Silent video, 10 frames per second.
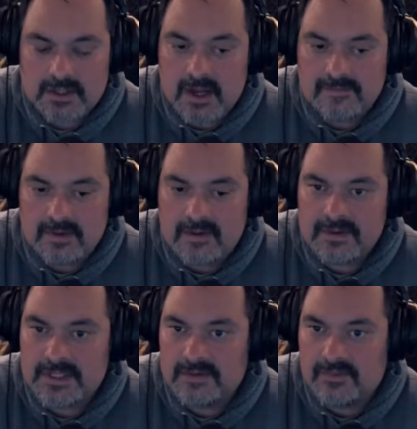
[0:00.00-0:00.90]
to cover
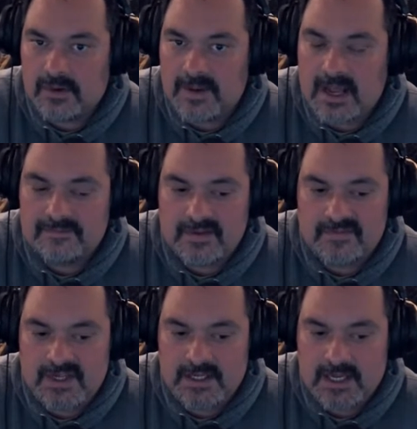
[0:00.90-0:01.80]
everything for about a
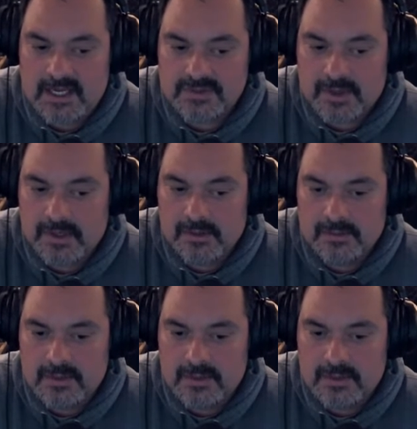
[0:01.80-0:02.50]
15k trailer.